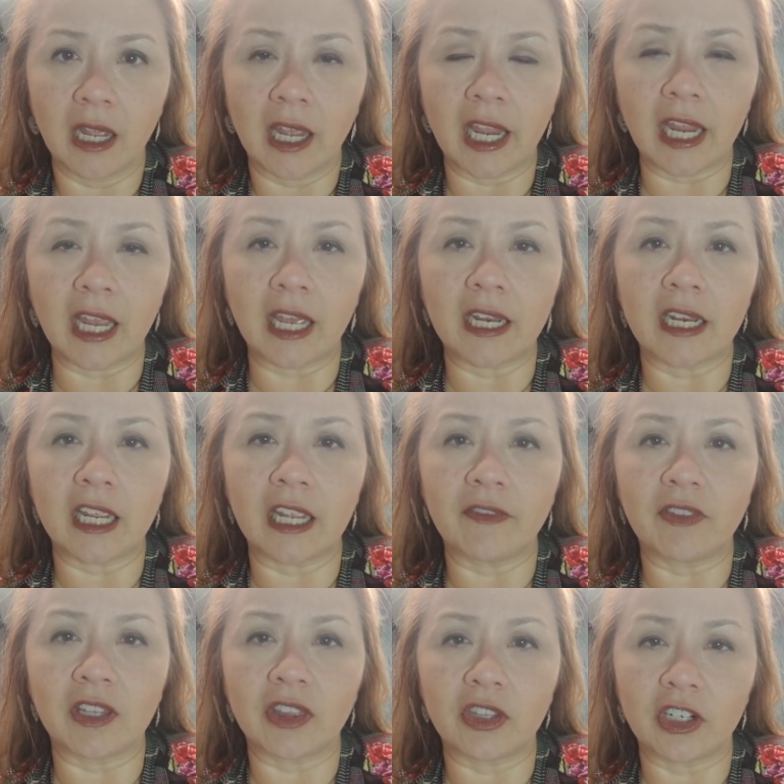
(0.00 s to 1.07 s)
And if
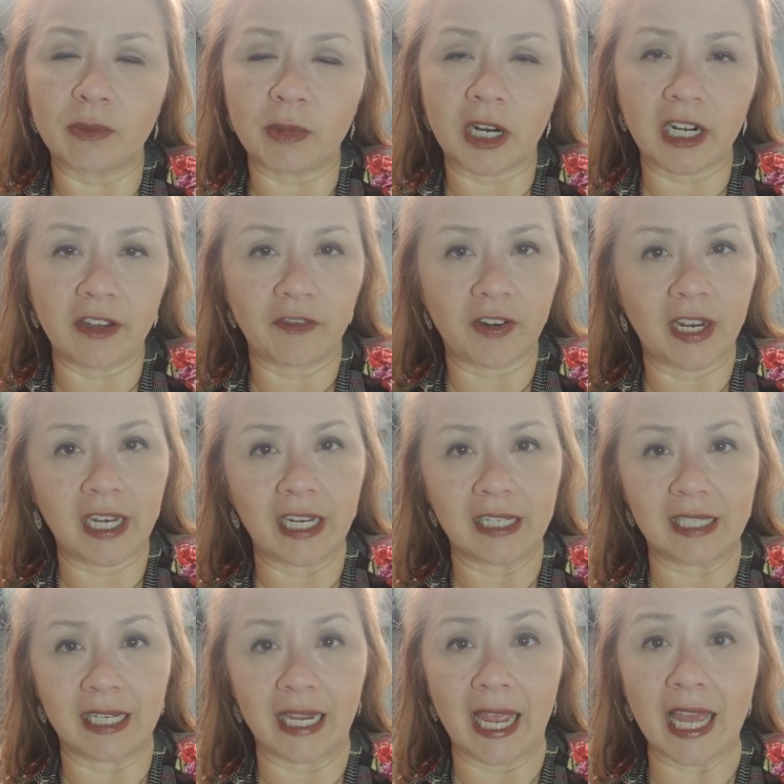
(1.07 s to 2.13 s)
the third-party
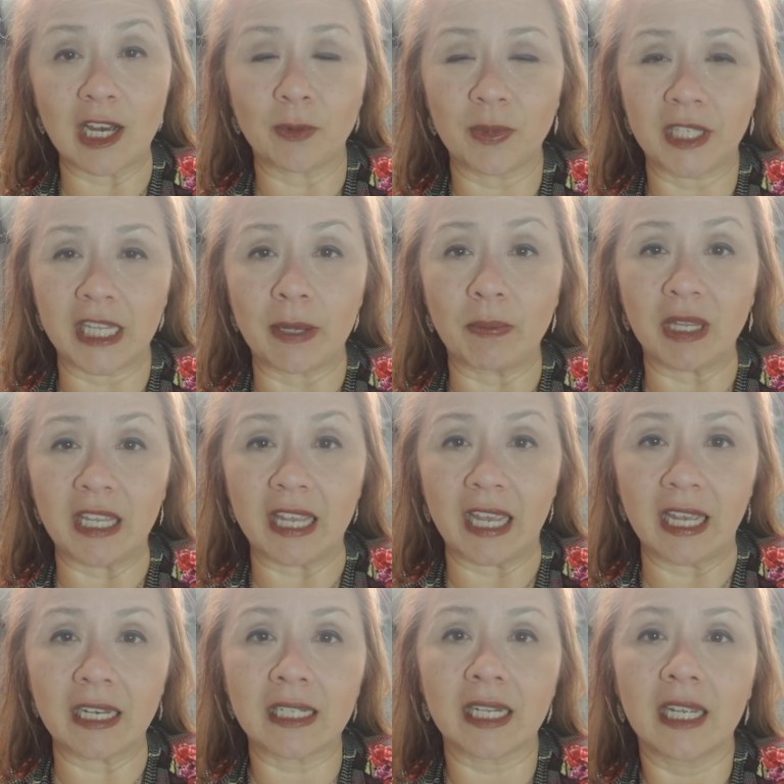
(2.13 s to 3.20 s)
financing helps them
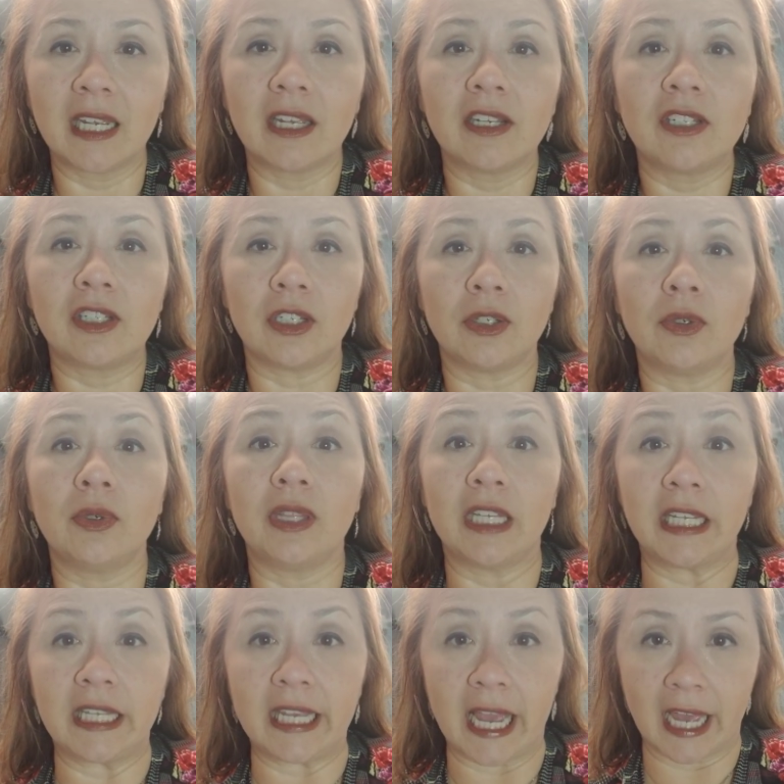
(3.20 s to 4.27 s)
get to the
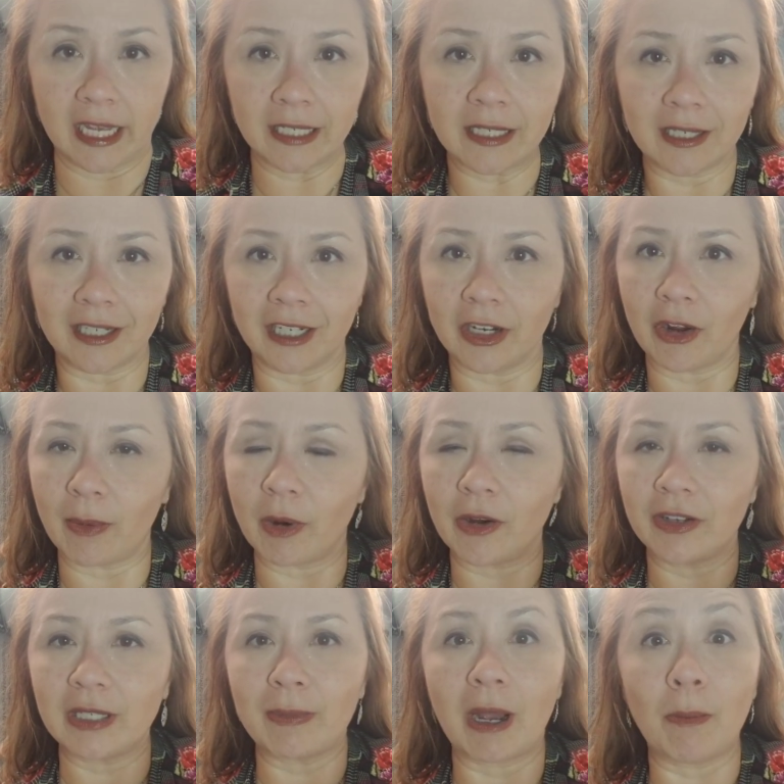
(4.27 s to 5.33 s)
yes, I'm
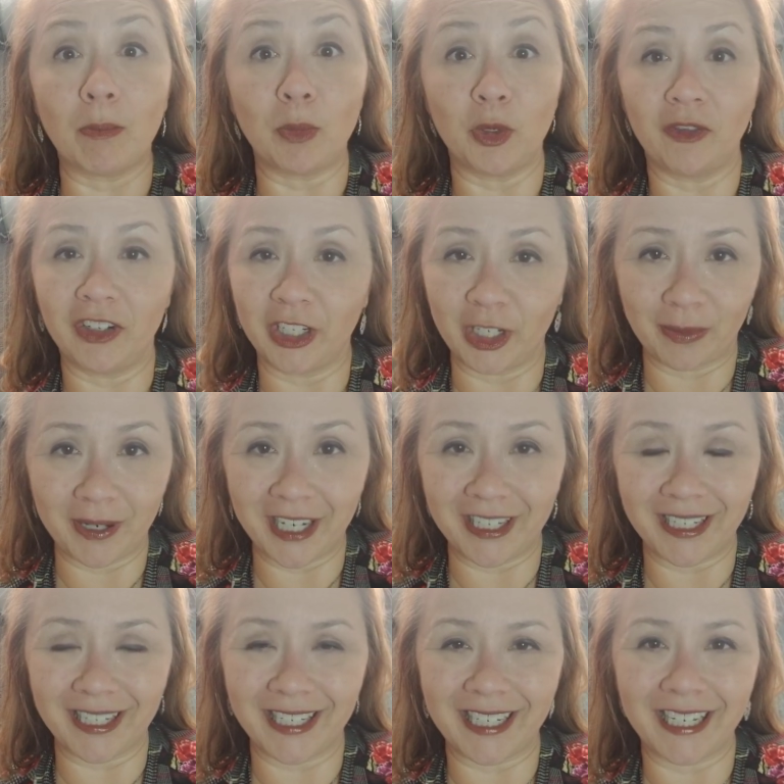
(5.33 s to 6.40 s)
always about moving your
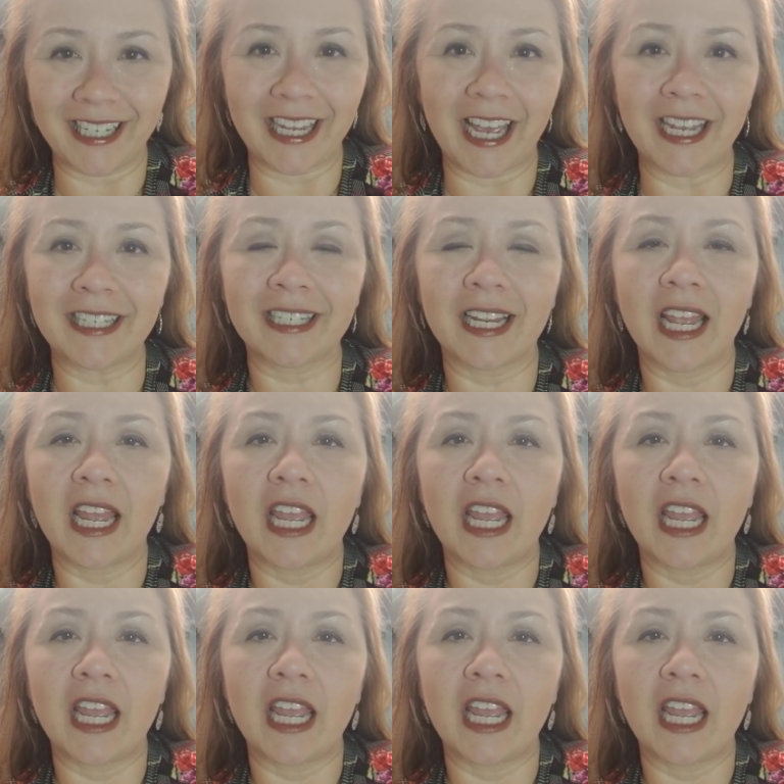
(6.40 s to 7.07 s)
patients to yes.